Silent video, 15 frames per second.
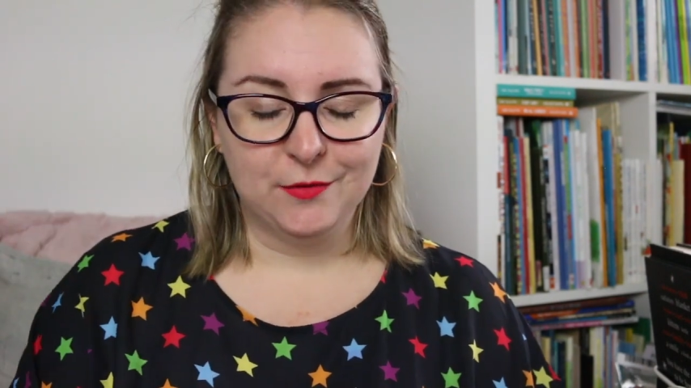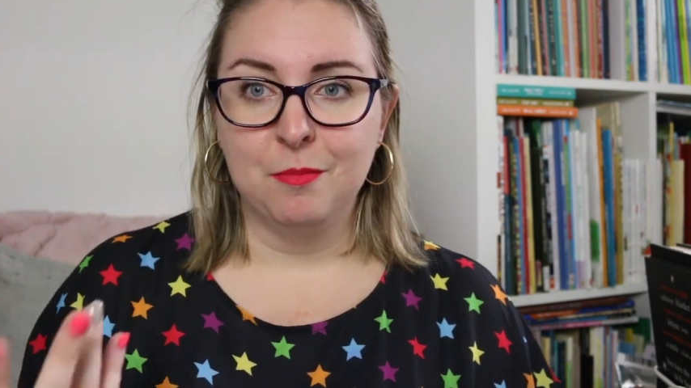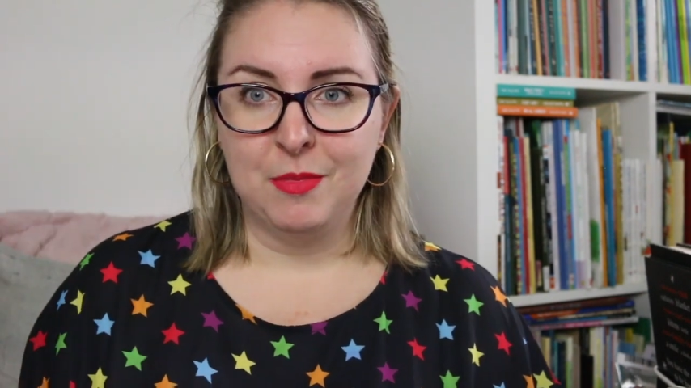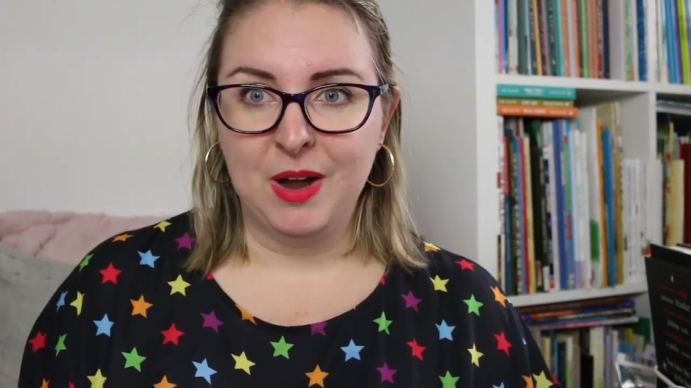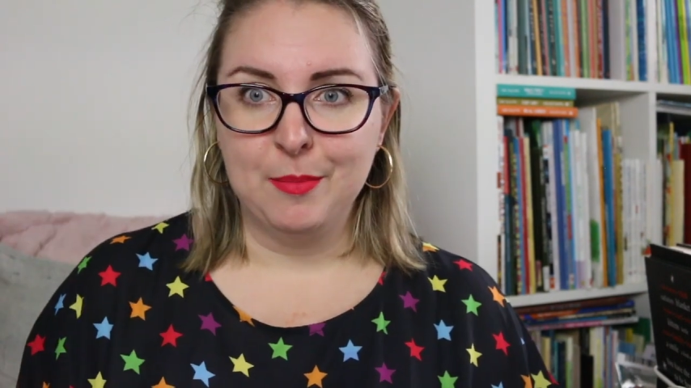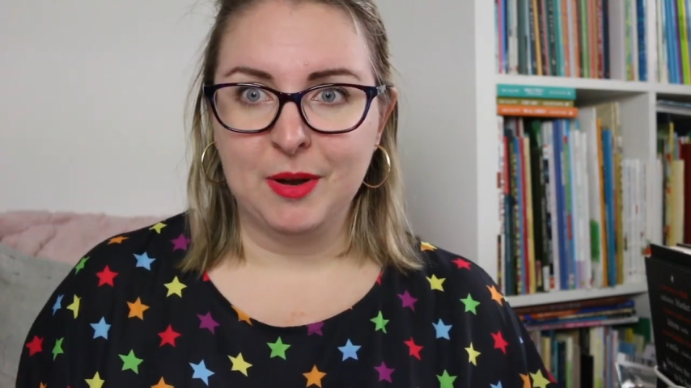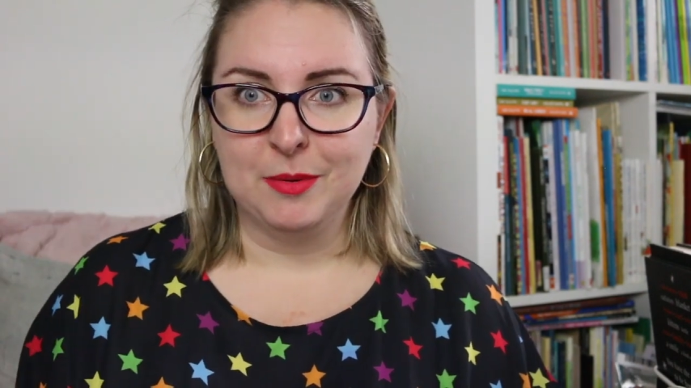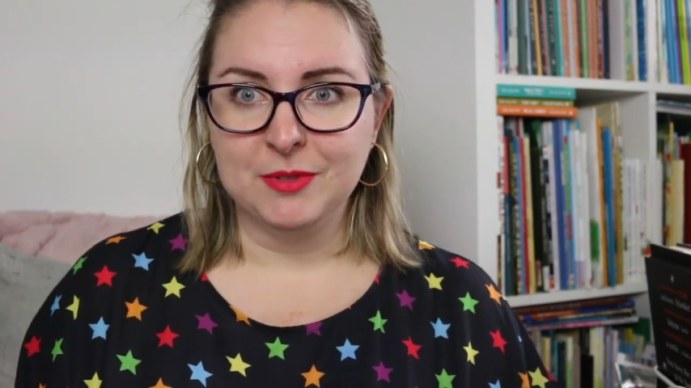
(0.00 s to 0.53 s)

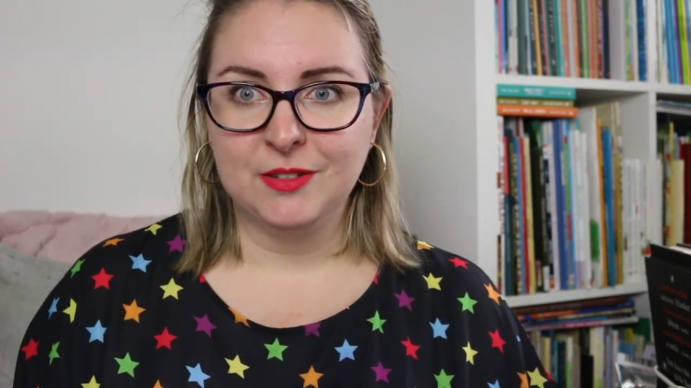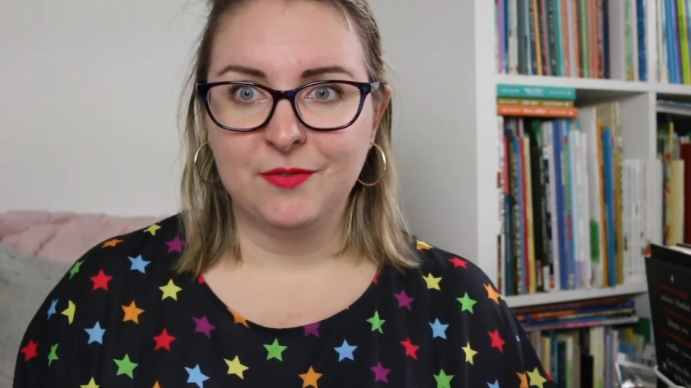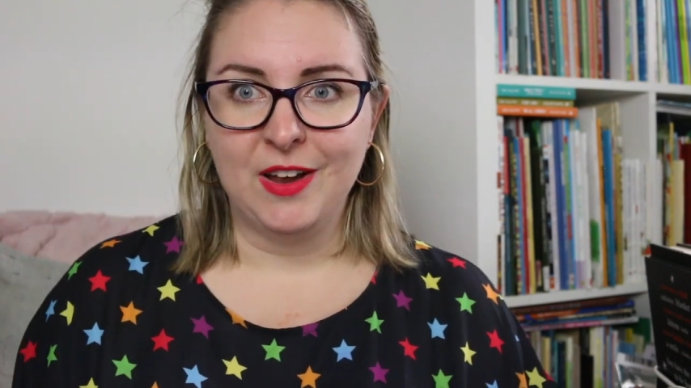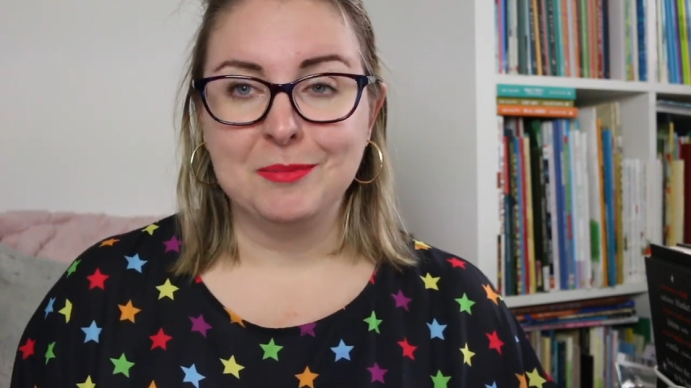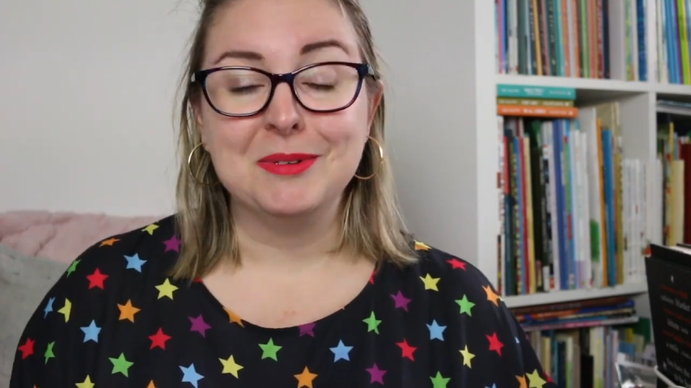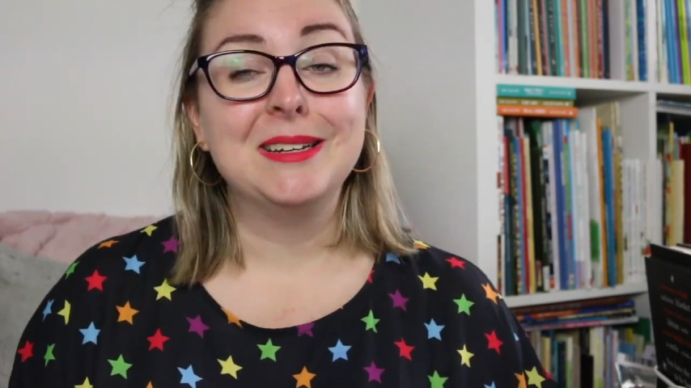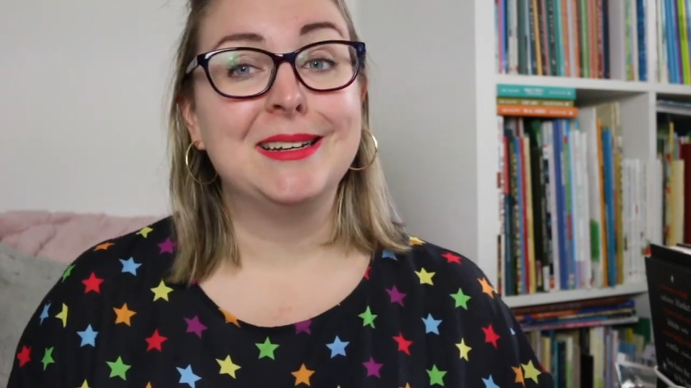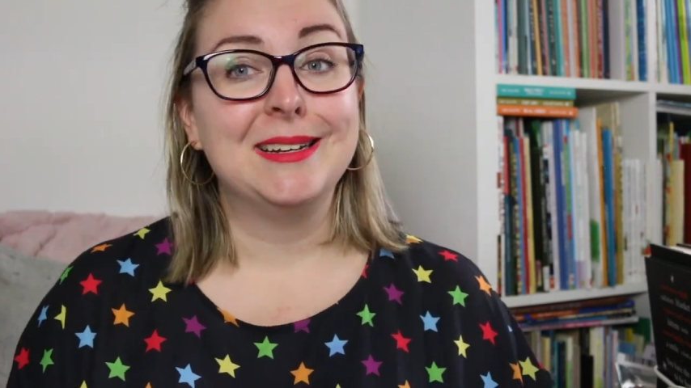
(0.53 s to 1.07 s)
My mum's
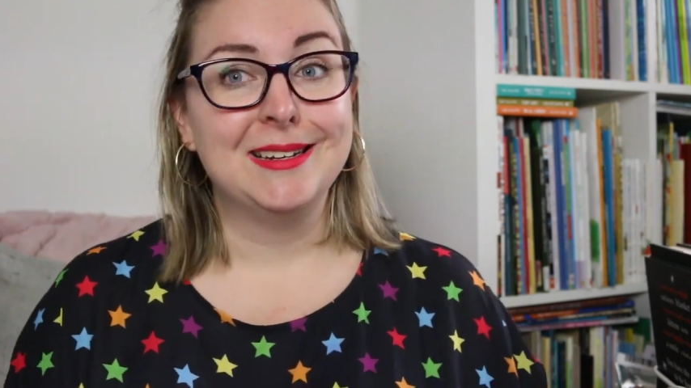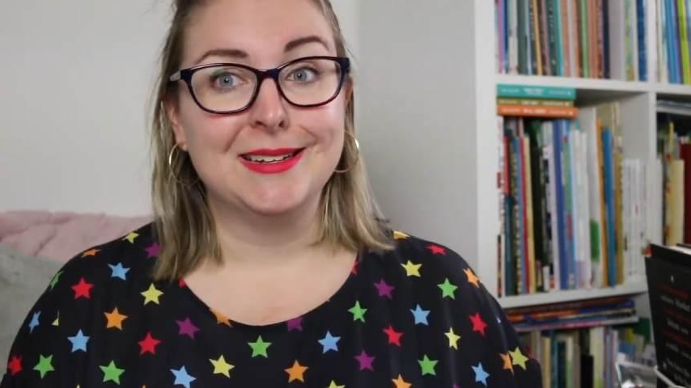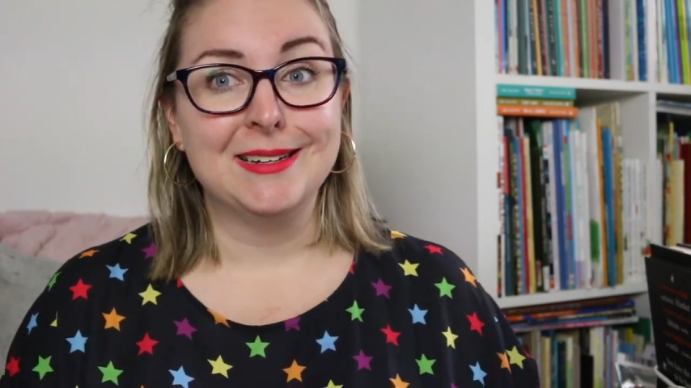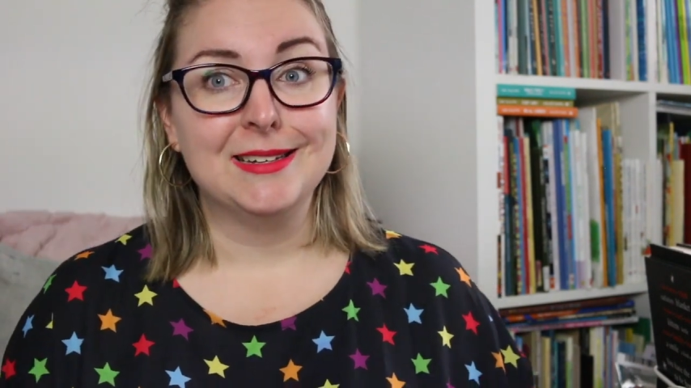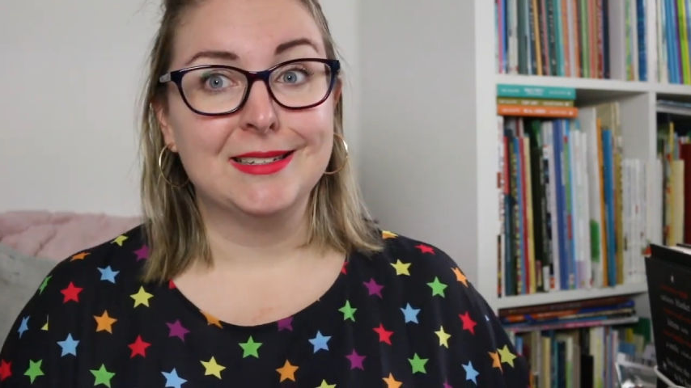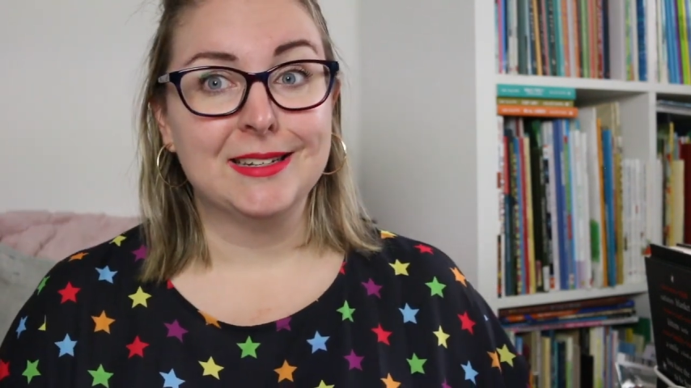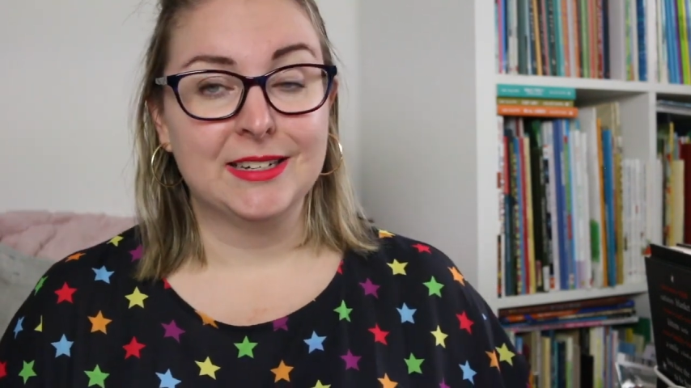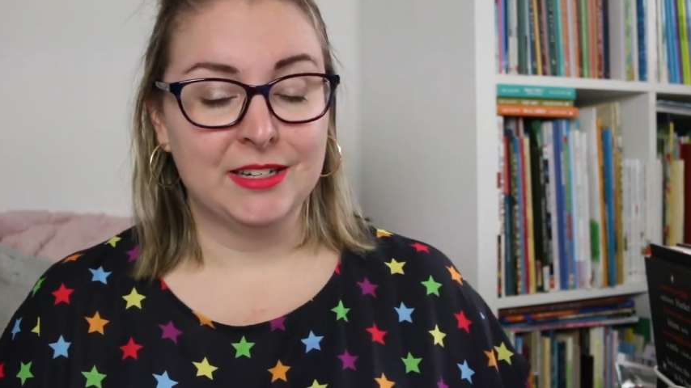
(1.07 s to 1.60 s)
family
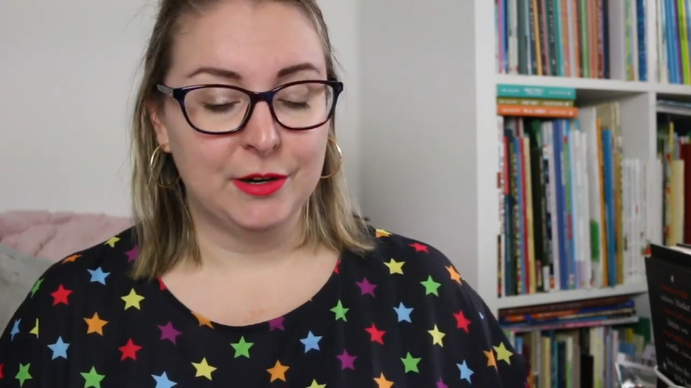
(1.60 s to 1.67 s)
is,